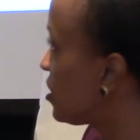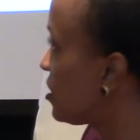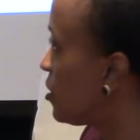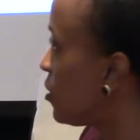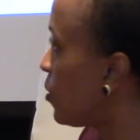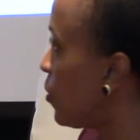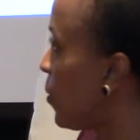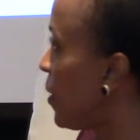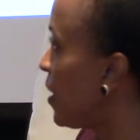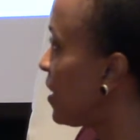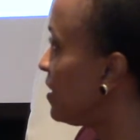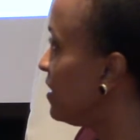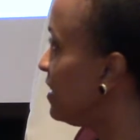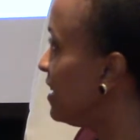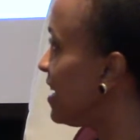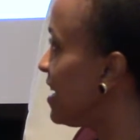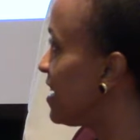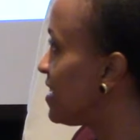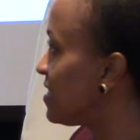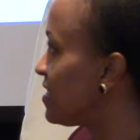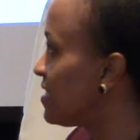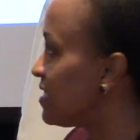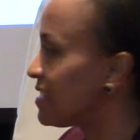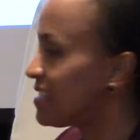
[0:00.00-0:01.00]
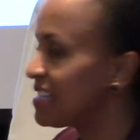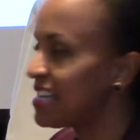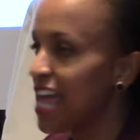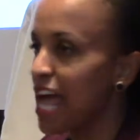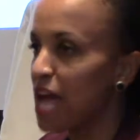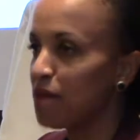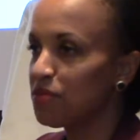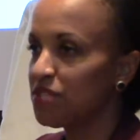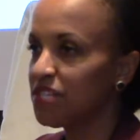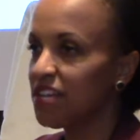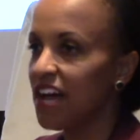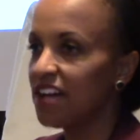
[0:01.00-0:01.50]
a quick list, a
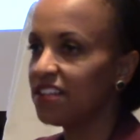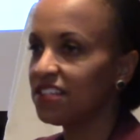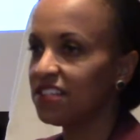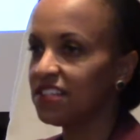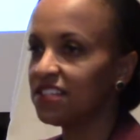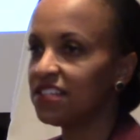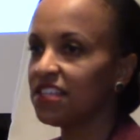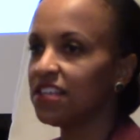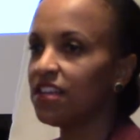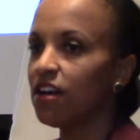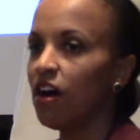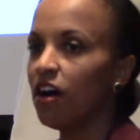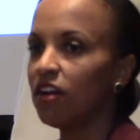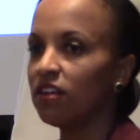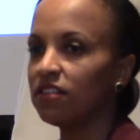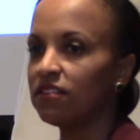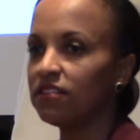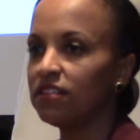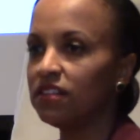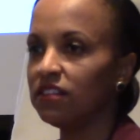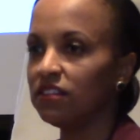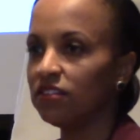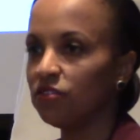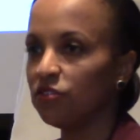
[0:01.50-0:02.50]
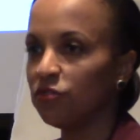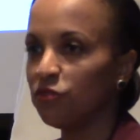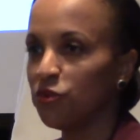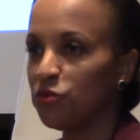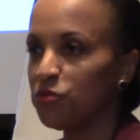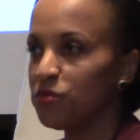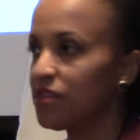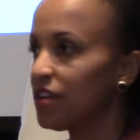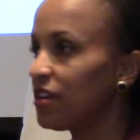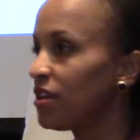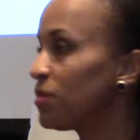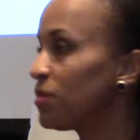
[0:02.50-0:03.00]
snapshot to see all of the groups that are